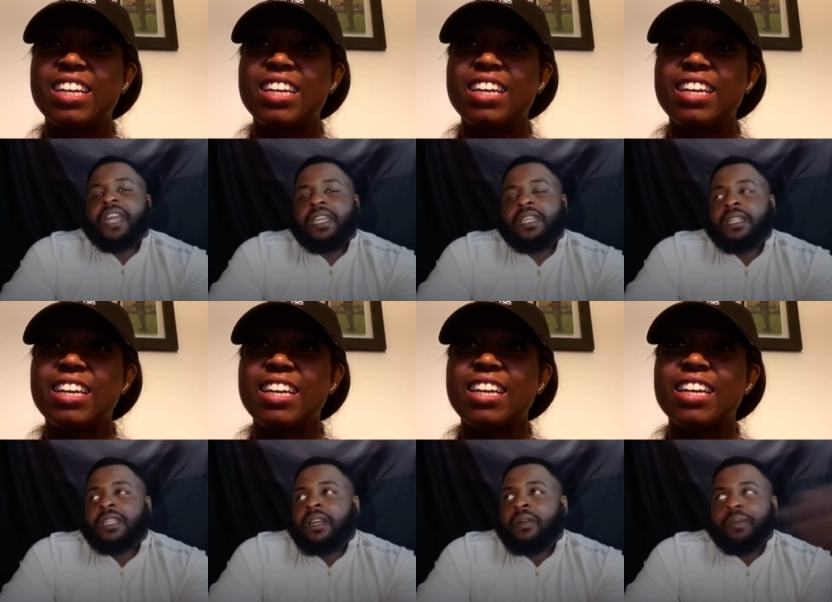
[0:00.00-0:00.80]
Speaker 1: night.
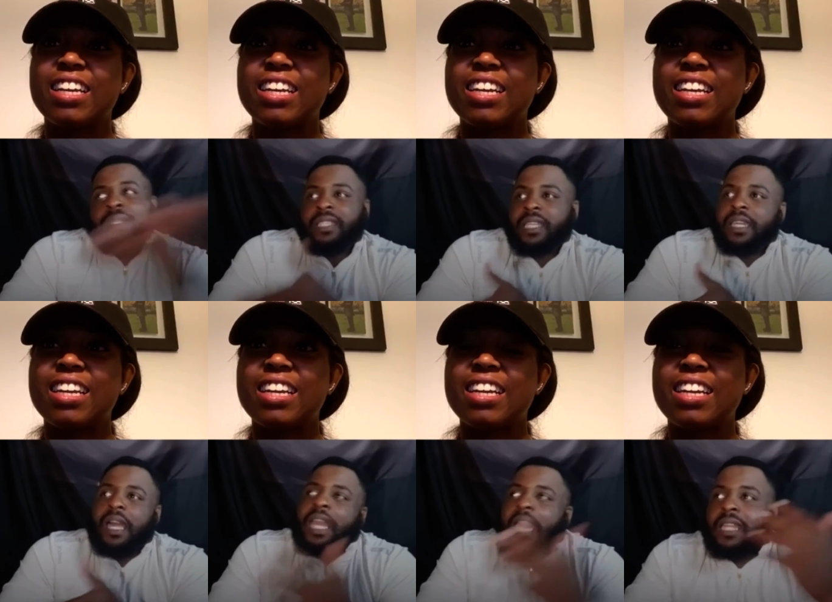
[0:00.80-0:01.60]
But then I
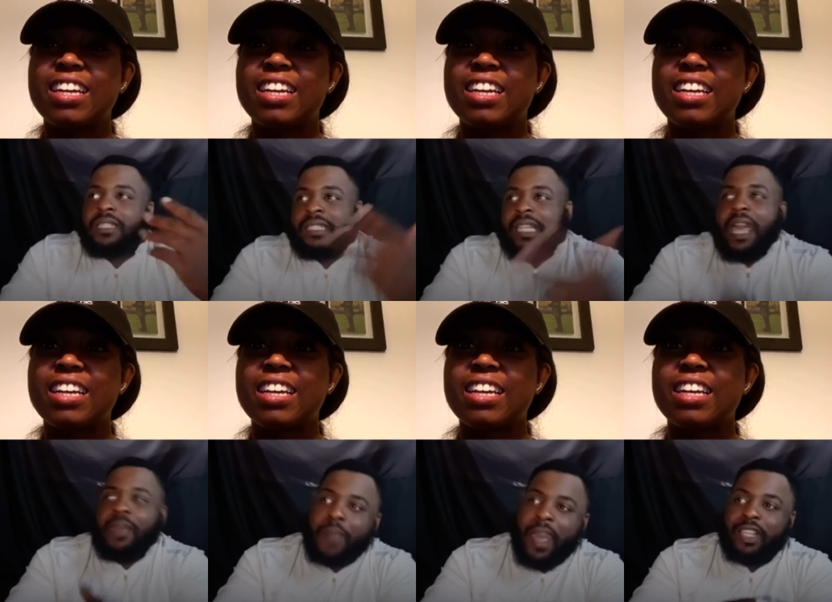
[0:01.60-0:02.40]
gotta slide
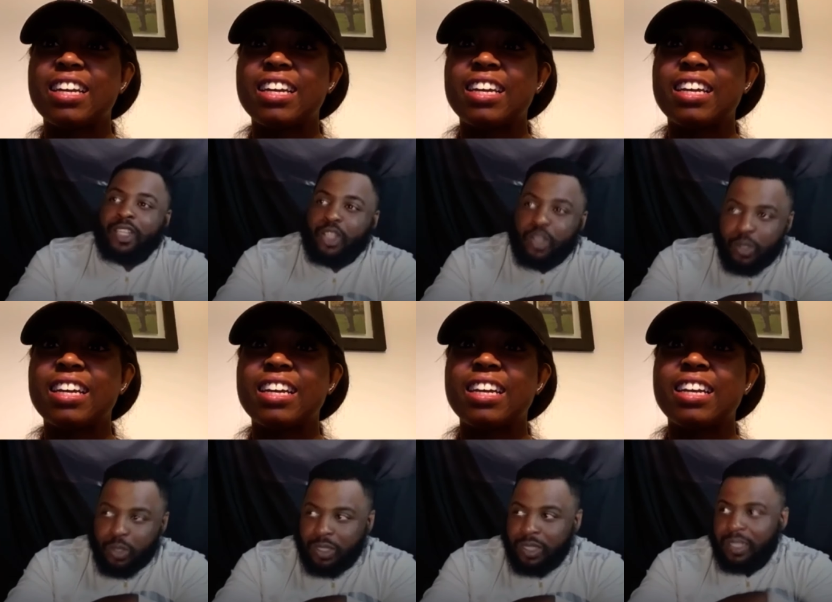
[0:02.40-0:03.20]
back to you
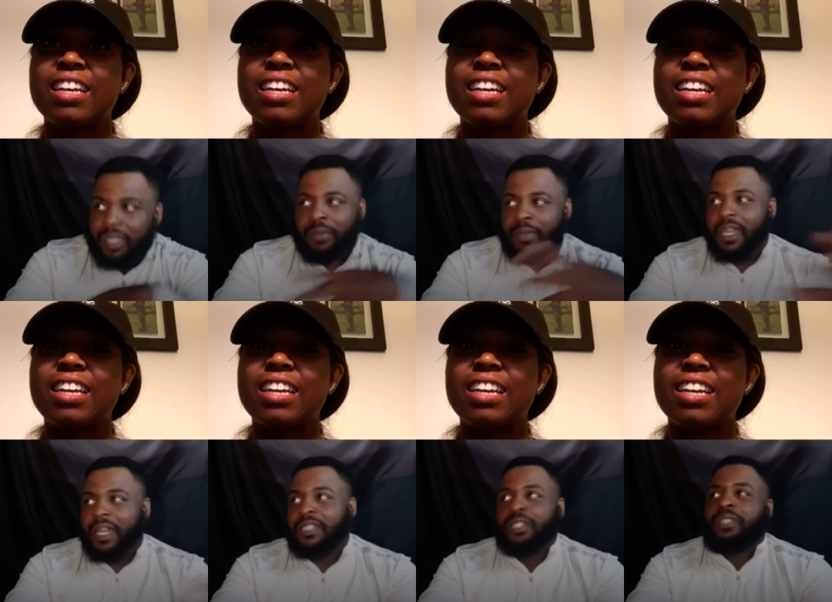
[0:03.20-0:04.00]

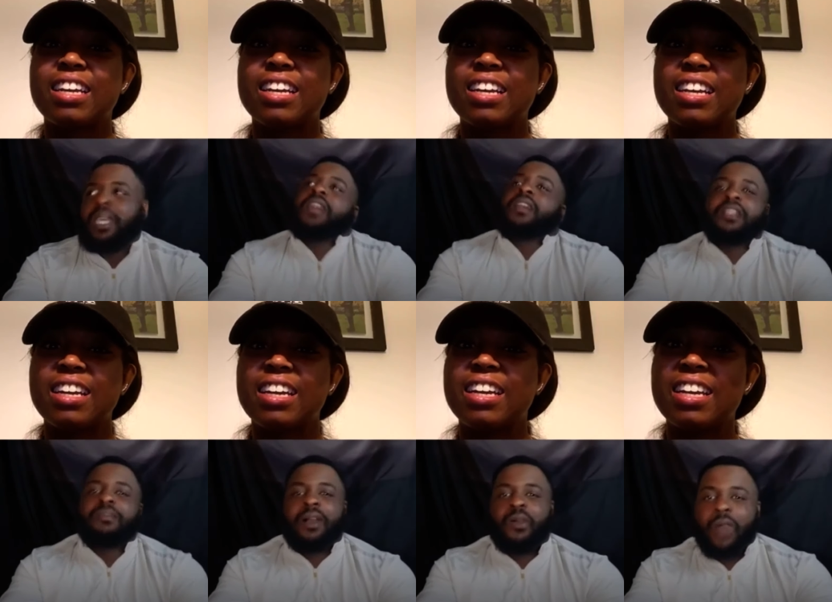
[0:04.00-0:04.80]
because you're technically
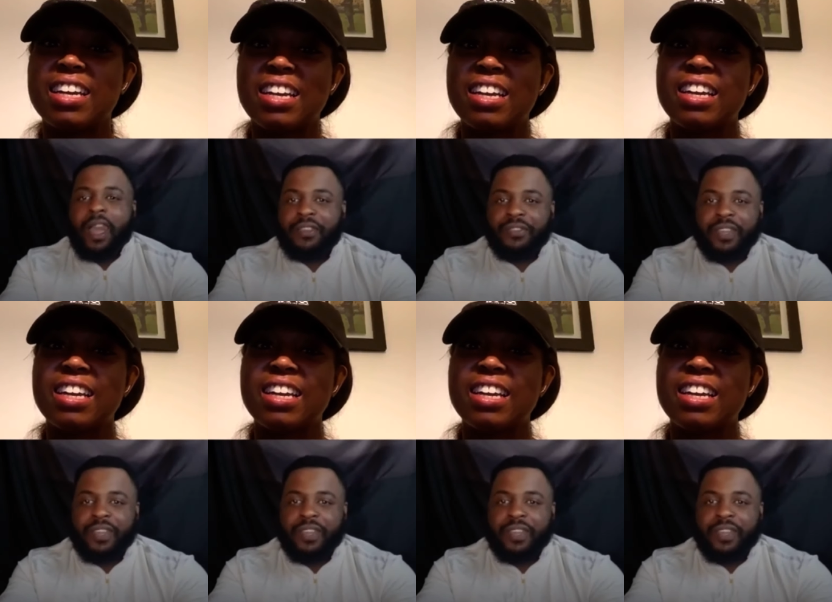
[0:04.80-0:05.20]
my wife,